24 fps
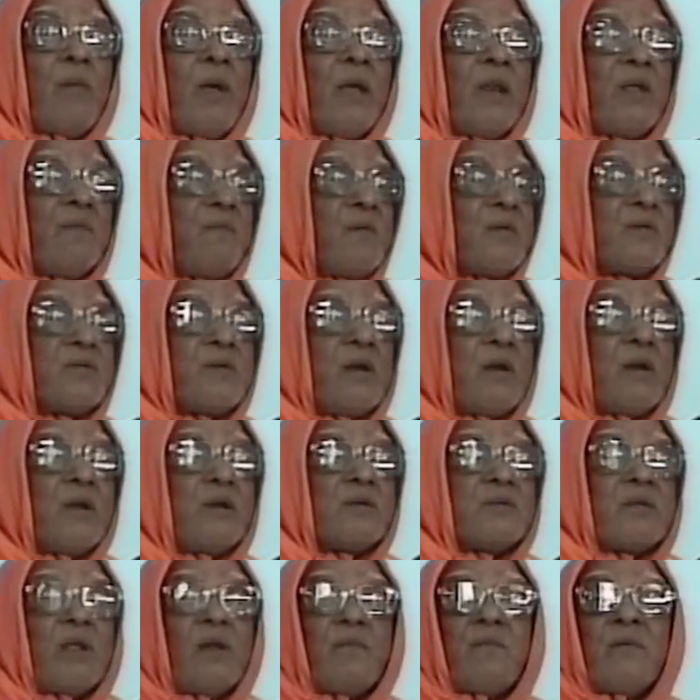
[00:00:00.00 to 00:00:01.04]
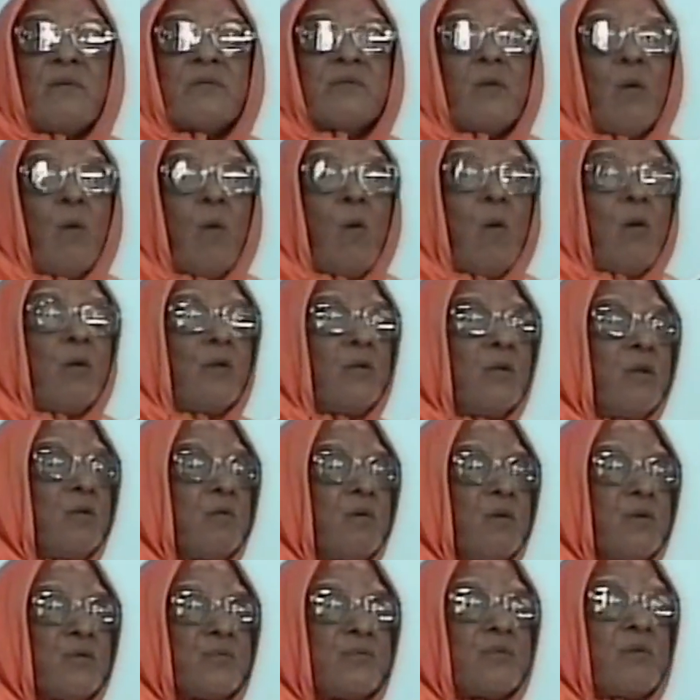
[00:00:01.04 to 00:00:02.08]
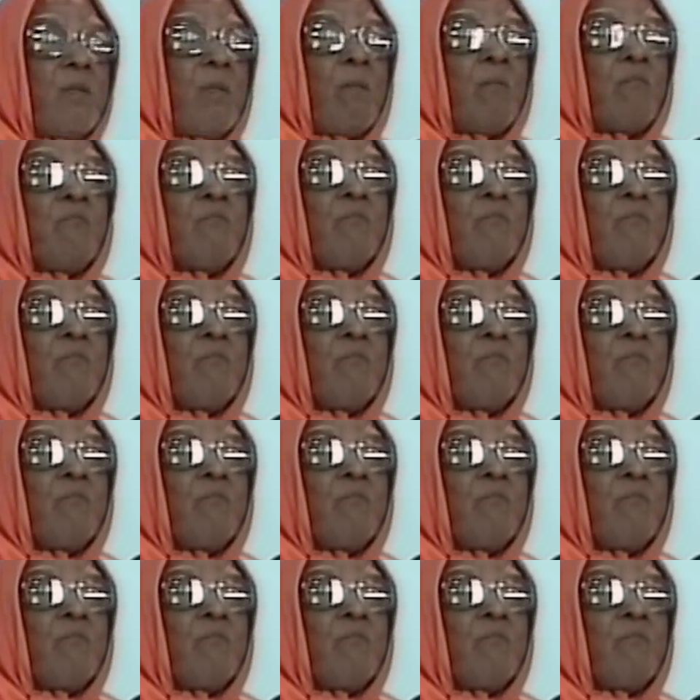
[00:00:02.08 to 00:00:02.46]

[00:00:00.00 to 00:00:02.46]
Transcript: manifested itself as the whole universe.